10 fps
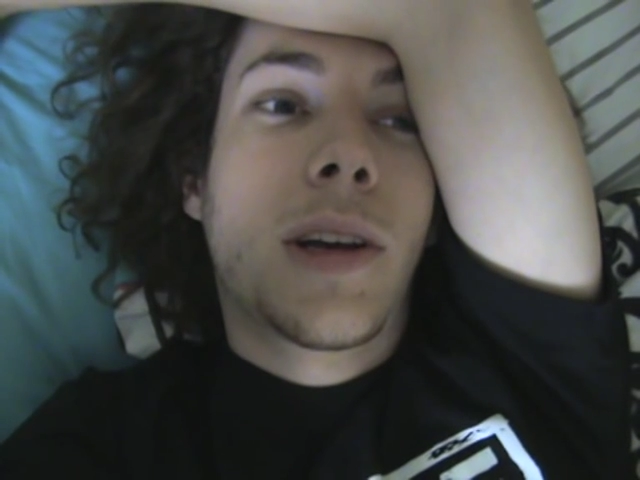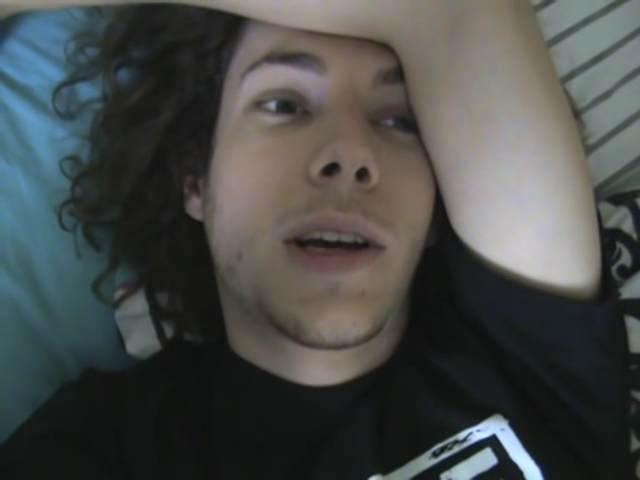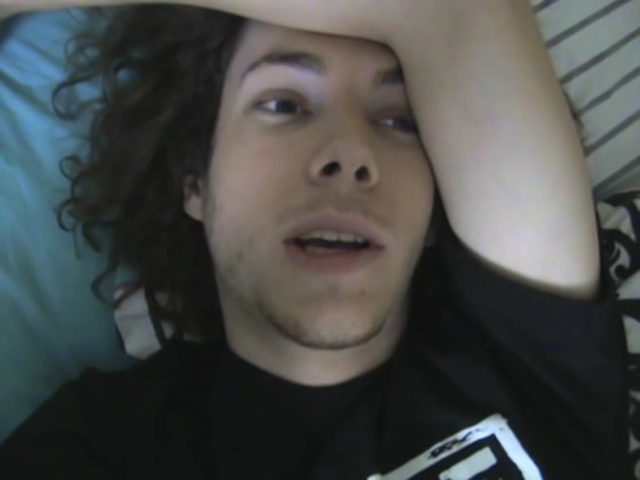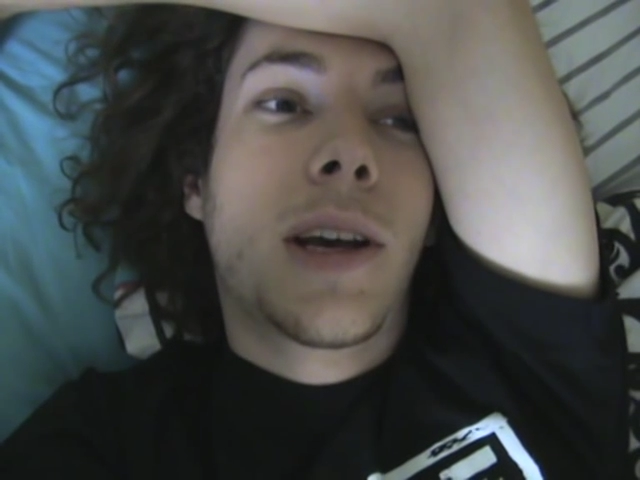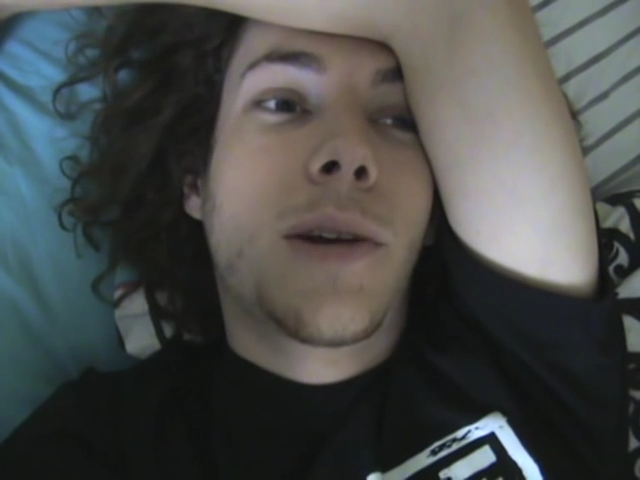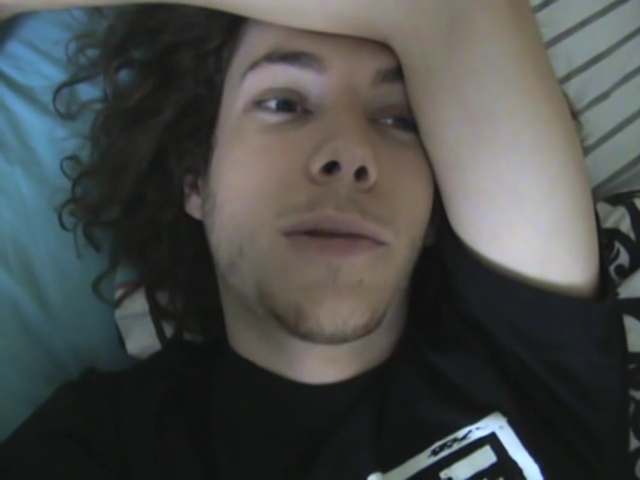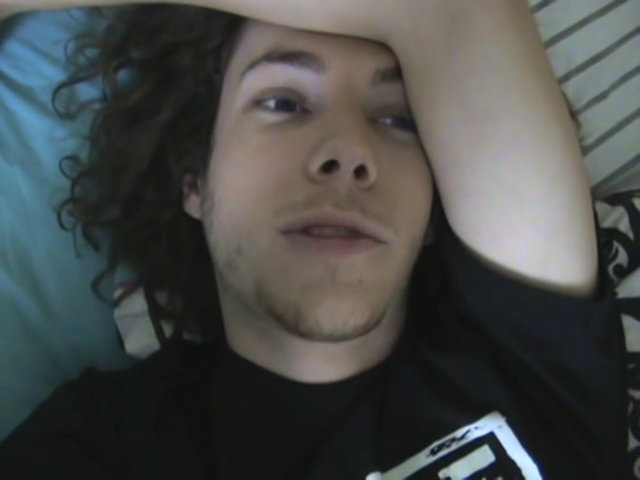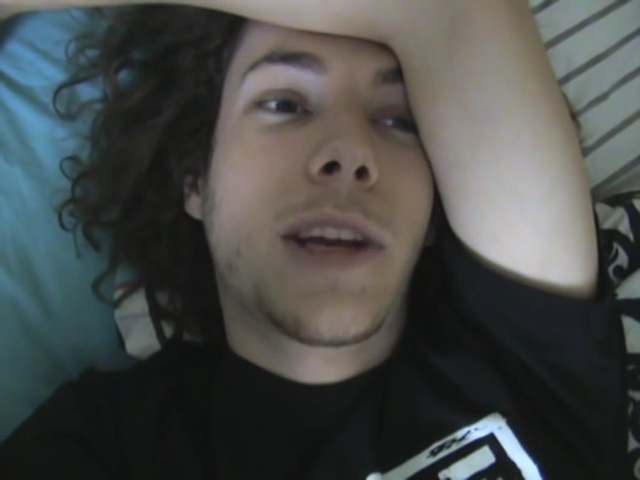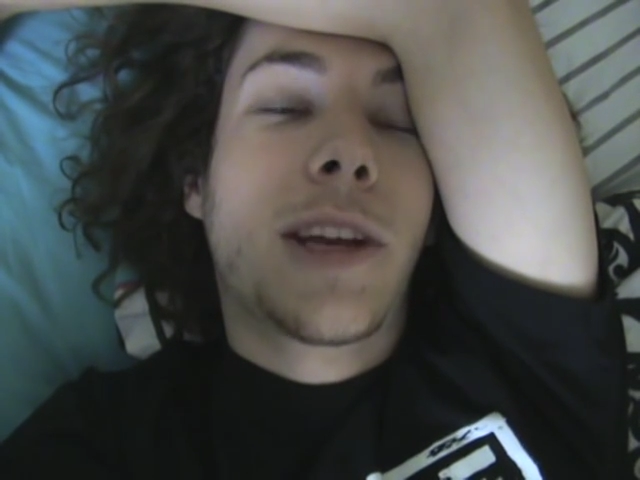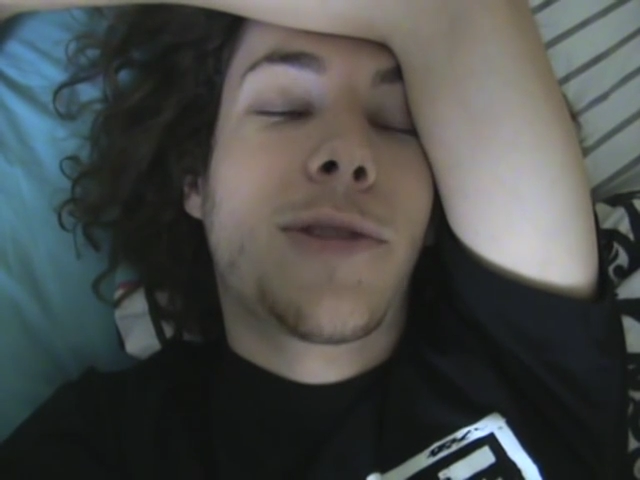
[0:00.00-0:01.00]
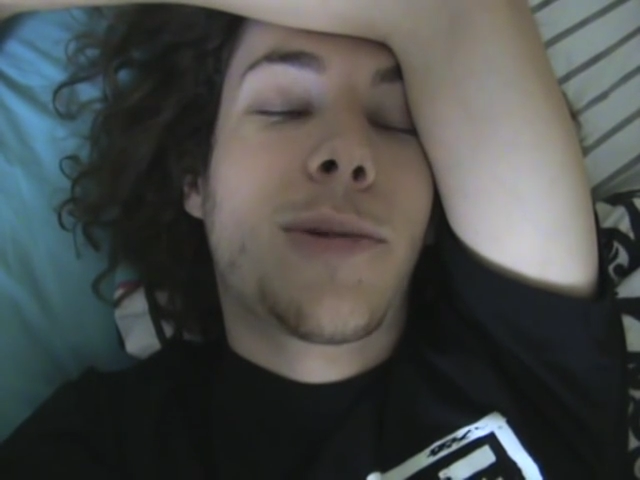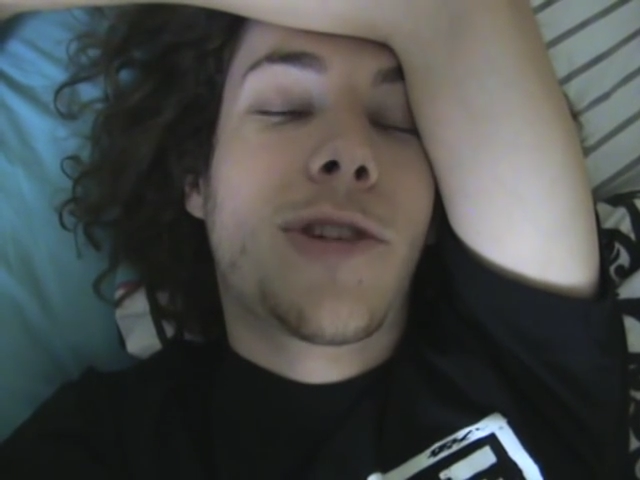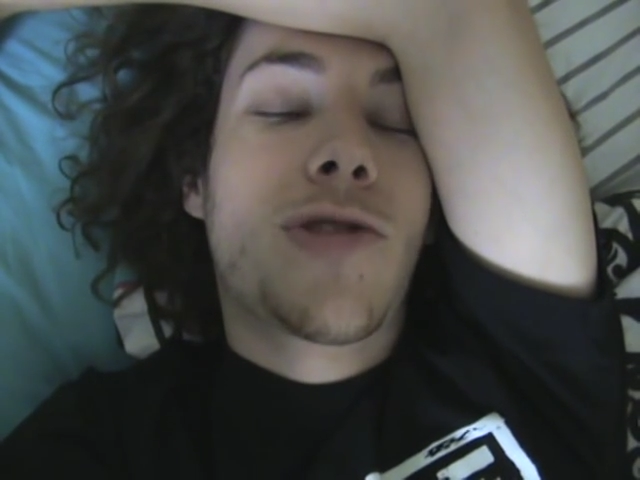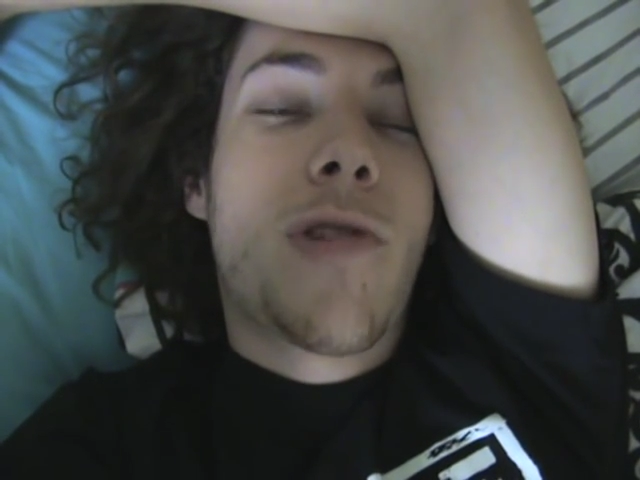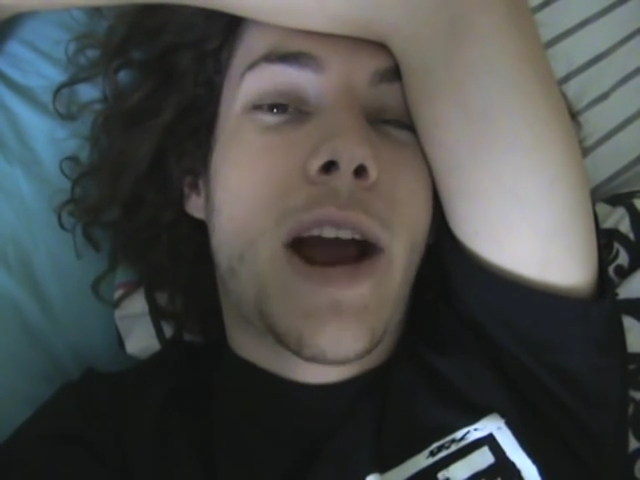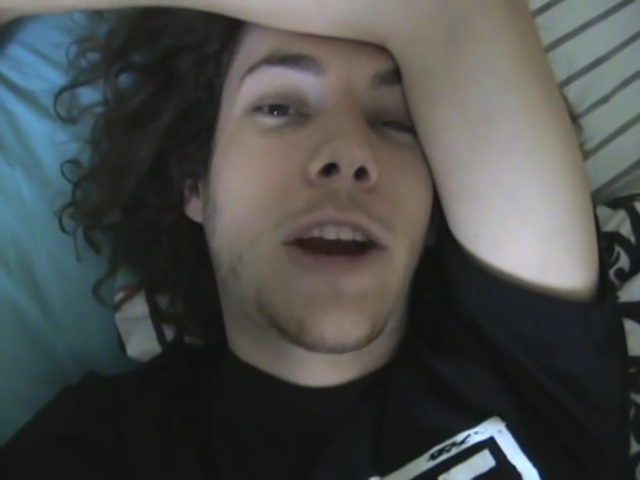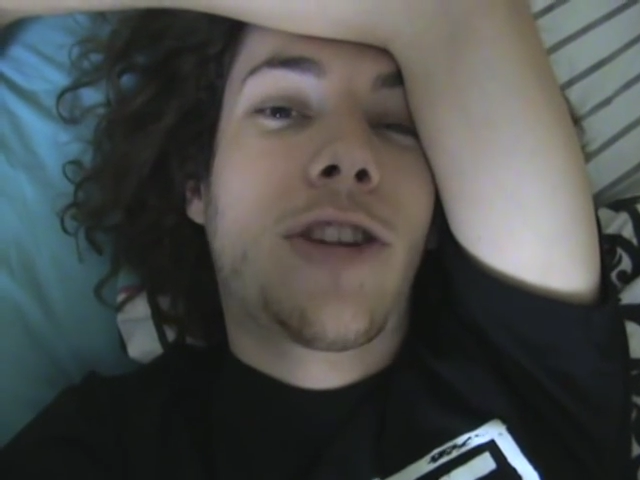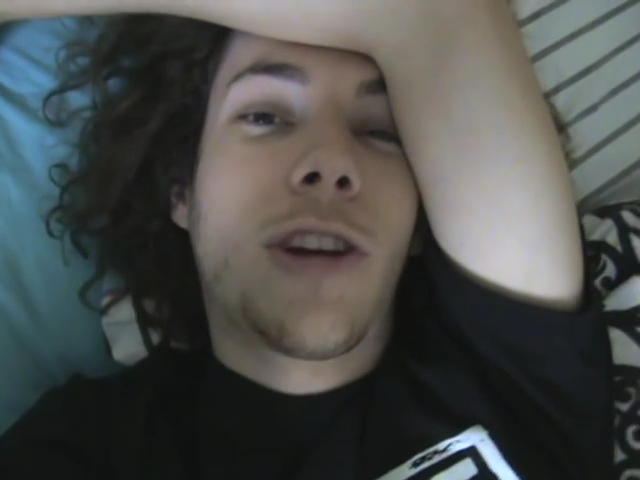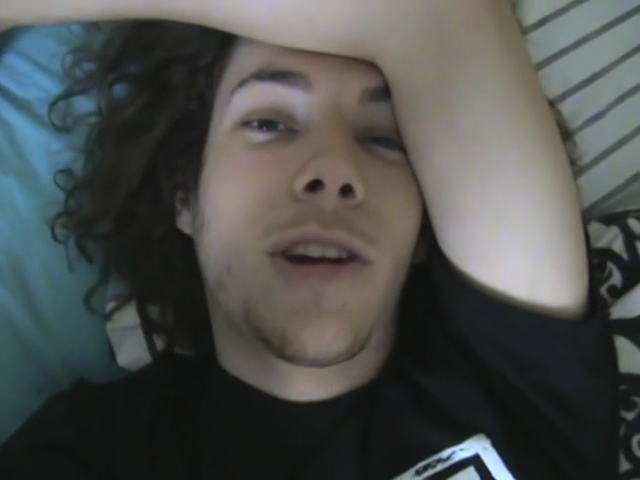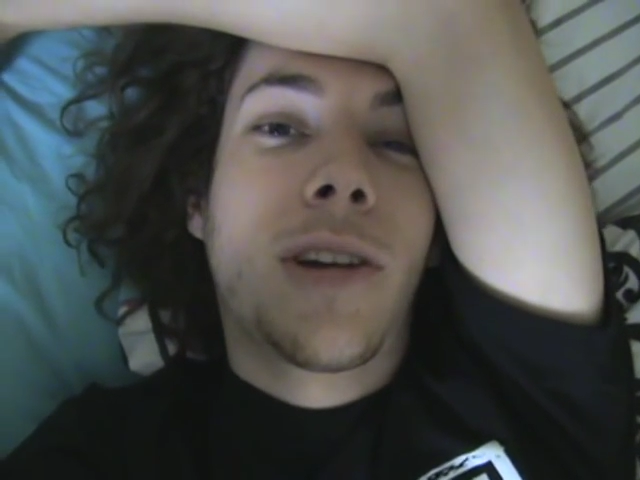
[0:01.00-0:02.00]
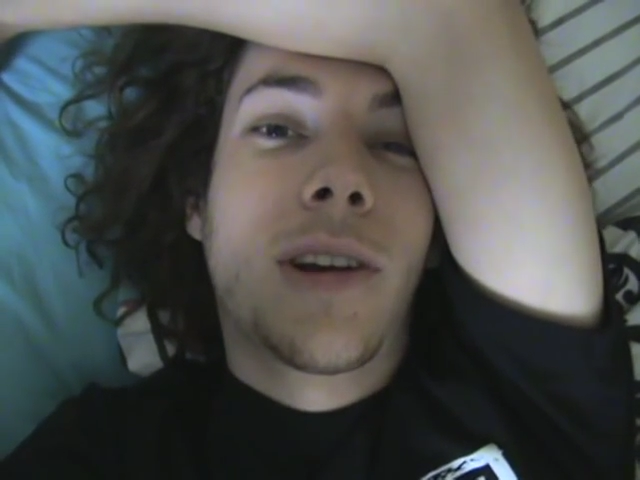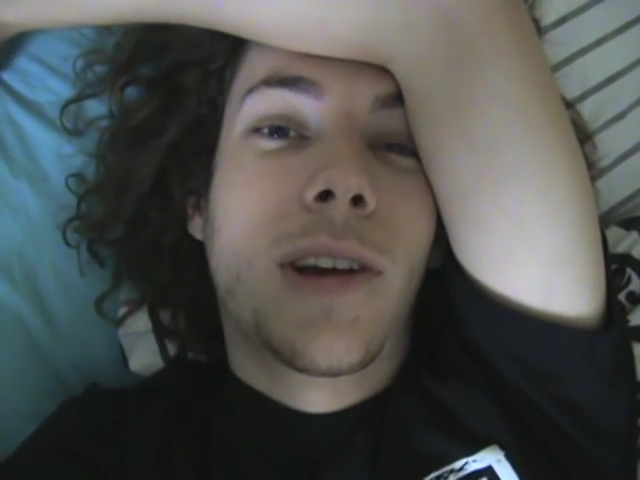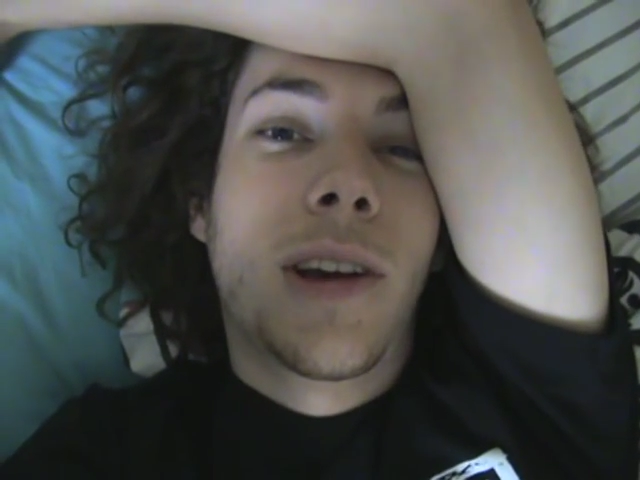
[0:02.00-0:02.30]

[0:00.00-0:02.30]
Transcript: I was taken to a drag show